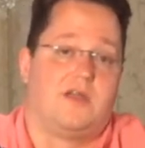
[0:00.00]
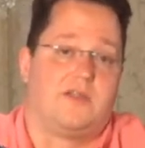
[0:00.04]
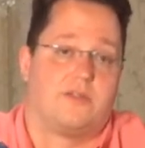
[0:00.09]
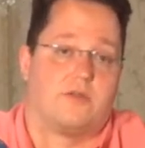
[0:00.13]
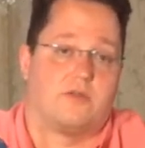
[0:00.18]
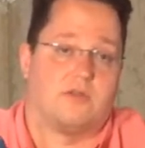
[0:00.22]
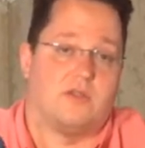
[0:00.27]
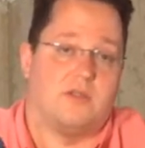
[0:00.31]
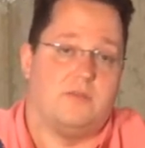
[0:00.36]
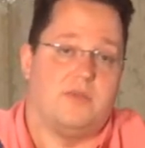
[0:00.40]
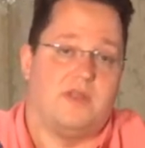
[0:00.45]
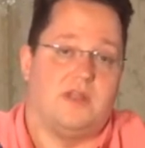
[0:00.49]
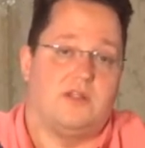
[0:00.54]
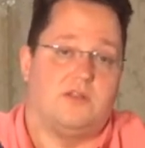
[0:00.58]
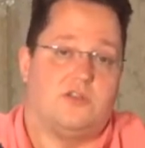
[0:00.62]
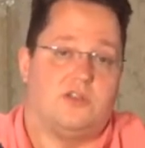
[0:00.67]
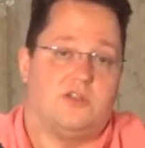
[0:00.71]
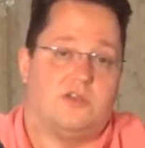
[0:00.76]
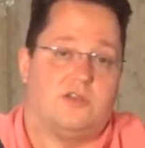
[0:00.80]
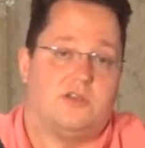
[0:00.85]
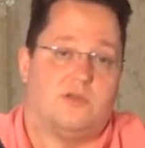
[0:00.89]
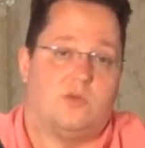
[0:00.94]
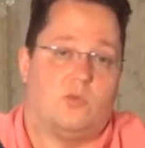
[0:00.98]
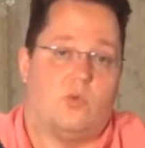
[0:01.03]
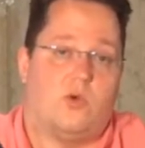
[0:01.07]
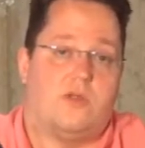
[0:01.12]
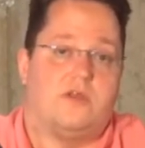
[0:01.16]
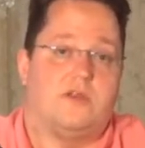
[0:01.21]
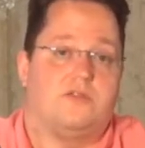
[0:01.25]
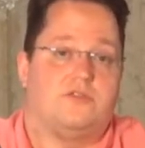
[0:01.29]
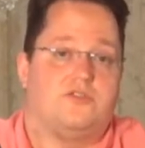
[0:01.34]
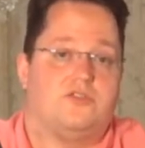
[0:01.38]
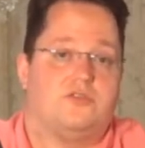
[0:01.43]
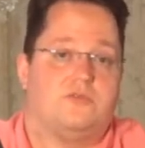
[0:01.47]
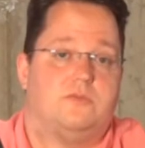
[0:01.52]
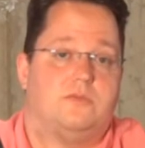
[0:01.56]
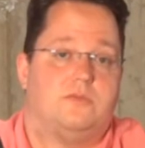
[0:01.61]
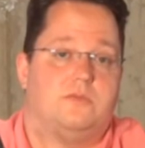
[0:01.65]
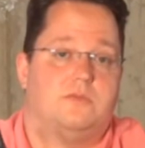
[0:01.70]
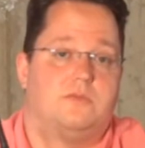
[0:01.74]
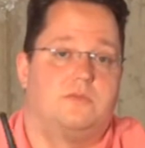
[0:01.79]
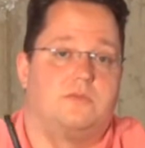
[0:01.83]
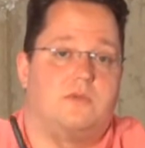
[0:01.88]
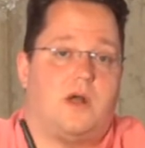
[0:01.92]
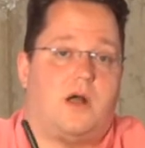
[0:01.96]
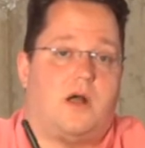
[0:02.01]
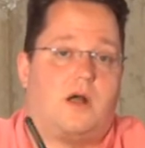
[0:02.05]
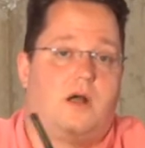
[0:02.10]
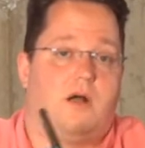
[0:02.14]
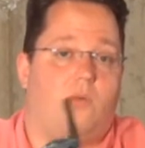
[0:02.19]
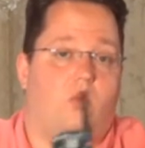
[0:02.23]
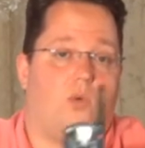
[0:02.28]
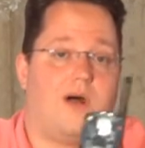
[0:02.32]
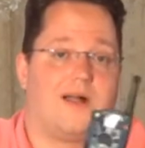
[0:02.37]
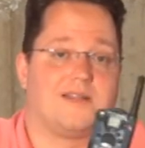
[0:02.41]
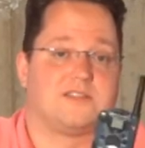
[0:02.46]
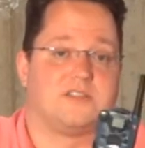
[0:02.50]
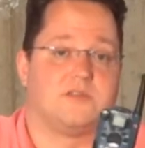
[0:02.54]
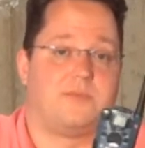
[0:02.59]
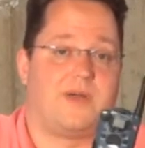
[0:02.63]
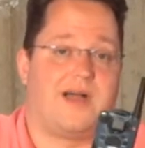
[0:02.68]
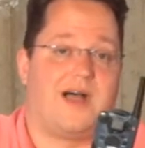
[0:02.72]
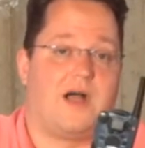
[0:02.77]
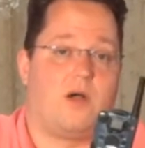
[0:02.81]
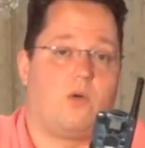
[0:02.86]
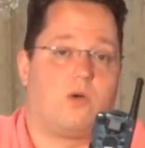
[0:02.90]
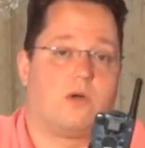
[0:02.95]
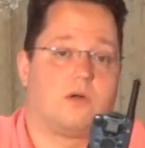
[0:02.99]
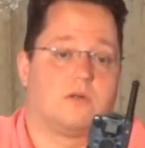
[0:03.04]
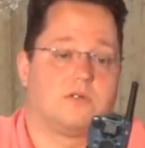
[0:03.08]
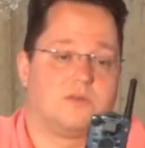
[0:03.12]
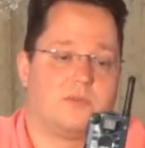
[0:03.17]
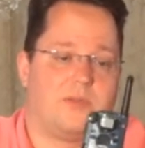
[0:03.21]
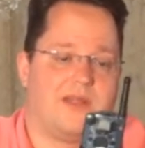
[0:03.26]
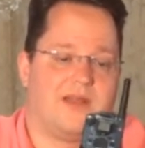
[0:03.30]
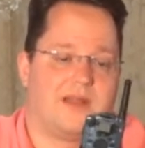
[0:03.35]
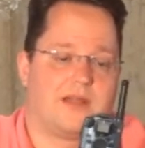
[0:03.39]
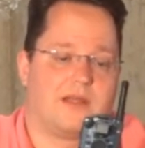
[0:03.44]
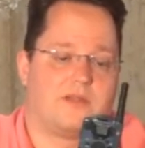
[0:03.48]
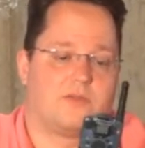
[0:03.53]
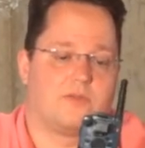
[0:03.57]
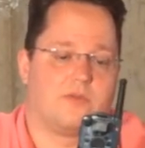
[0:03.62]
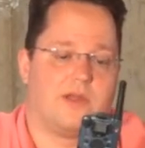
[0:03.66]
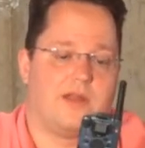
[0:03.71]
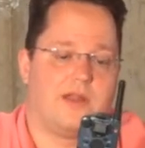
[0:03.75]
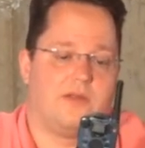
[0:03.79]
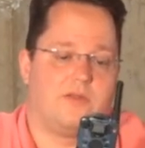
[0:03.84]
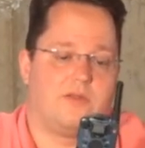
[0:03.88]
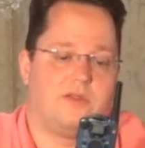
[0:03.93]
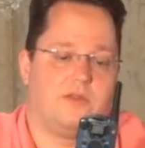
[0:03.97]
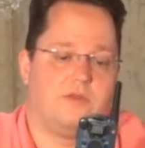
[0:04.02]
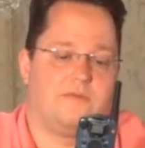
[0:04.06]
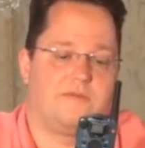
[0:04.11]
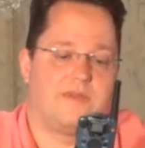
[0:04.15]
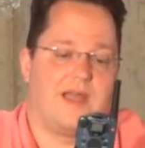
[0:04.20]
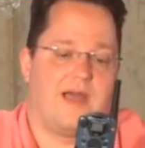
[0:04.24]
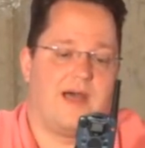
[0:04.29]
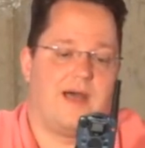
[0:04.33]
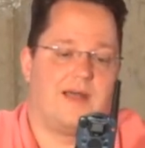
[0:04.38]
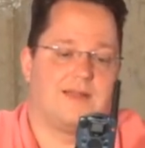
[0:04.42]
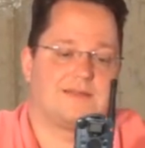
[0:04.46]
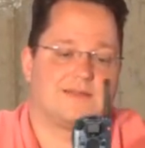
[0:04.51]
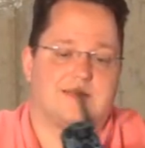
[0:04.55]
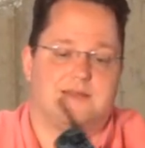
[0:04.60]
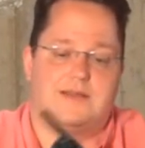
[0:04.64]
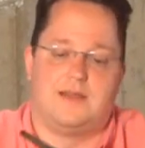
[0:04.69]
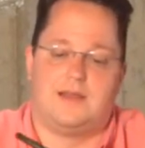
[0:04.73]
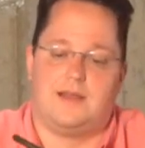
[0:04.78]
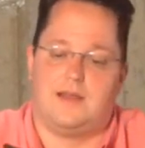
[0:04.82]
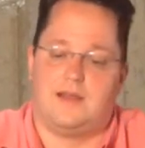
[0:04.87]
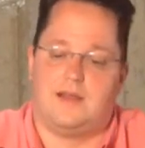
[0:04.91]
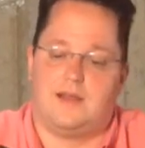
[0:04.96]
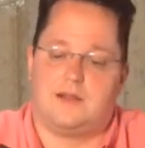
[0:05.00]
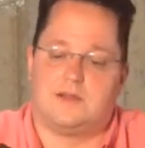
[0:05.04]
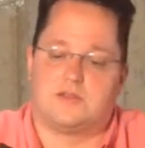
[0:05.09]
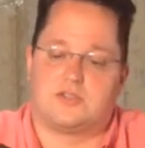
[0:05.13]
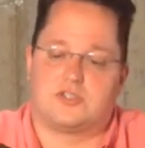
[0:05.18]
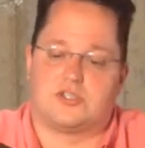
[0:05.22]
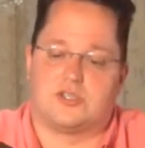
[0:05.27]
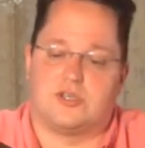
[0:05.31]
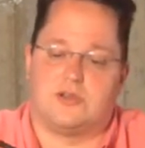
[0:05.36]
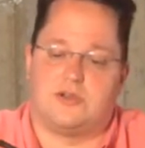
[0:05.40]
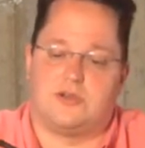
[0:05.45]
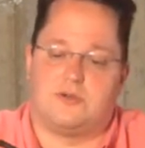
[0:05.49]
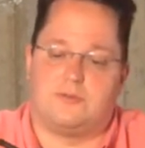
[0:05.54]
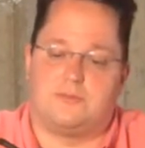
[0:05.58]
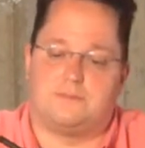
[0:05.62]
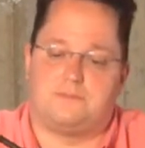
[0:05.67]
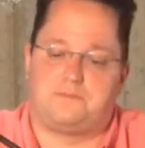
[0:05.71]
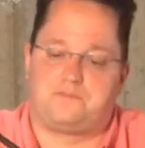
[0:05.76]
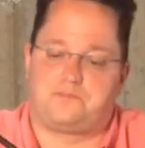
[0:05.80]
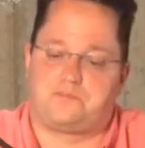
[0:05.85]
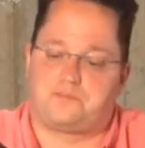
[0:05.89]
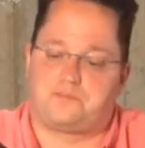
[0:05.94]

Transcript: They're limited to 1 to 2 watts of power, depending on the radio that you've got. So